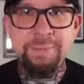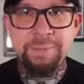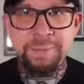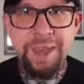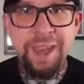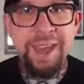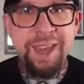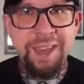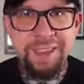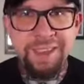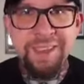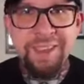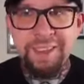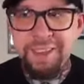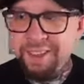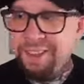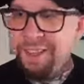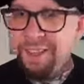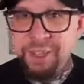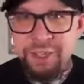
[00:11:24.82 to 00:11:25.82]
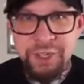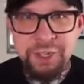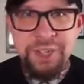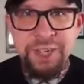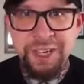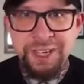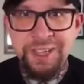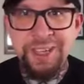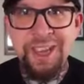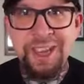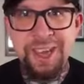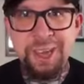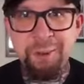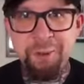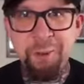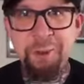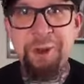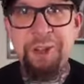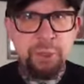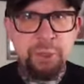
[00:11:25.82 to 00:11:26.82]
Yeah. Shit, yeah, I
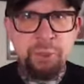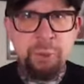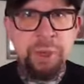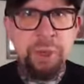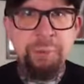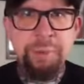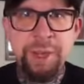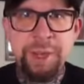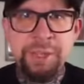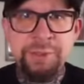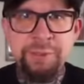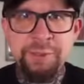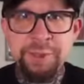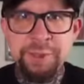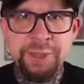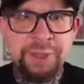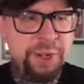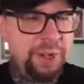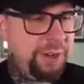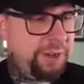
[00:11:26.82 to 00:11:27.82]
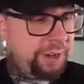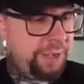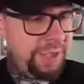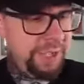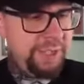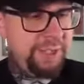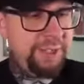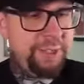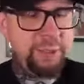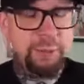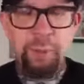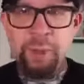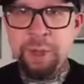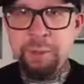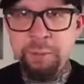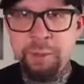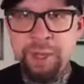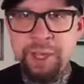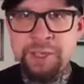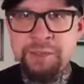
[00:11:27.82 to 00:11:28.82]
would. 20 bucks for the starter kit and 20
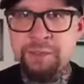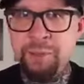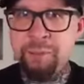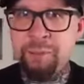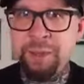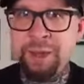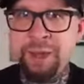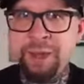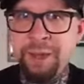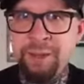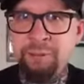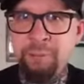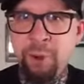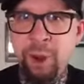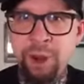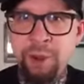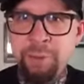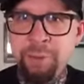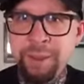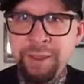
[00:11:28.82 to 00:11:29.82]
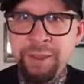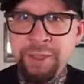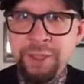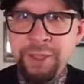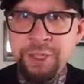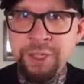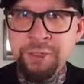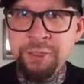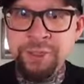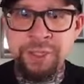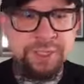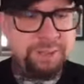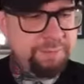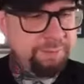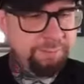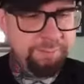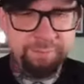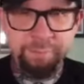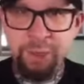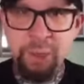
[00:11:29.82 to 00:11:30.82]
bucks for a bottle of watermelon juice?
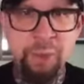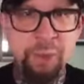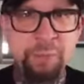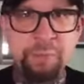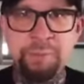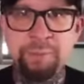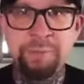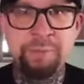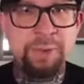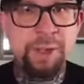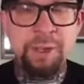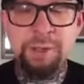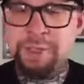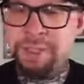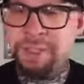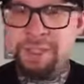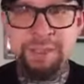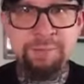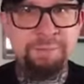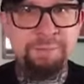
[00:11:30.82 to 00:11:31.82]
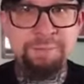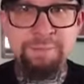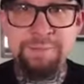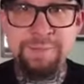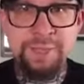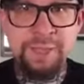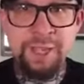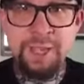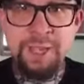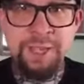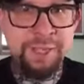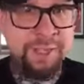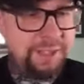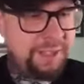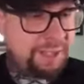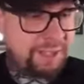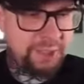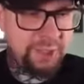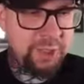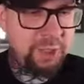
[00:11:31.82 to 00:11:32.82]
Boom, roasted. Done.
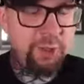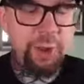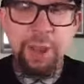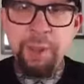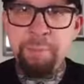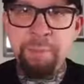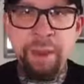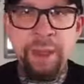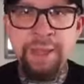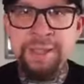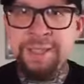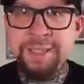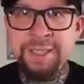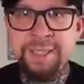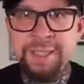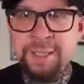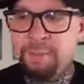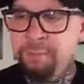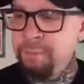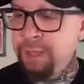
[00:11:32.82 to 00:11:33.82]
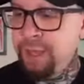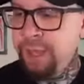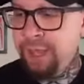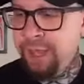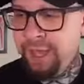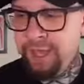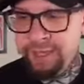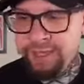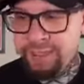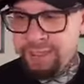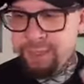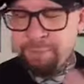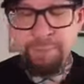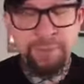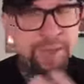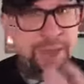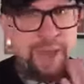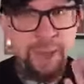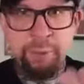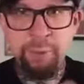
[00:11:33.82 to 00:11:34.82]
This is a great pod system. It's
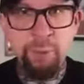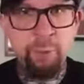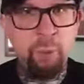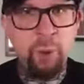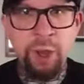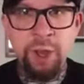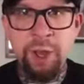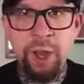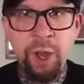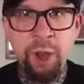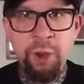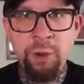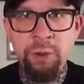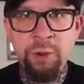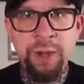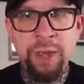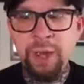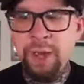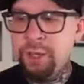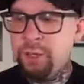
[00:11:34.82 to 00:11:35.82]
something I would want to own.